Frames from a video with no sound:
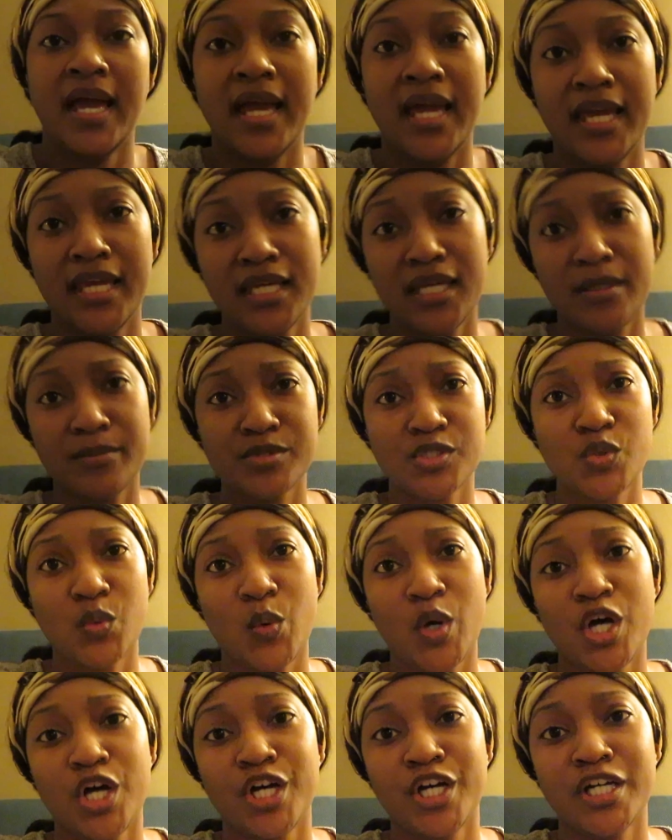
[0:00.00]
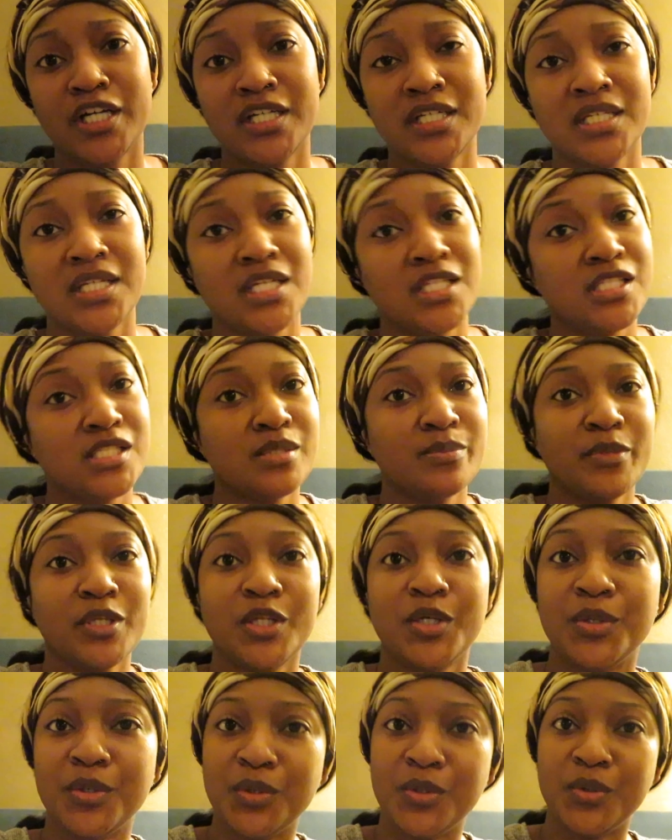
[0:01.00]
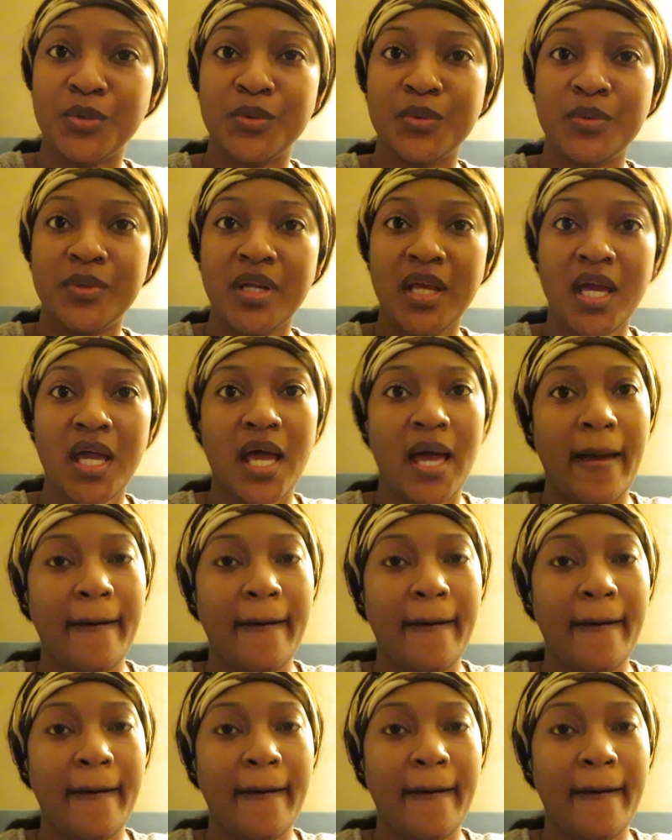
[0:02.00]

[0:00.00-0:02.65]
Hey M Squad, it's Malone.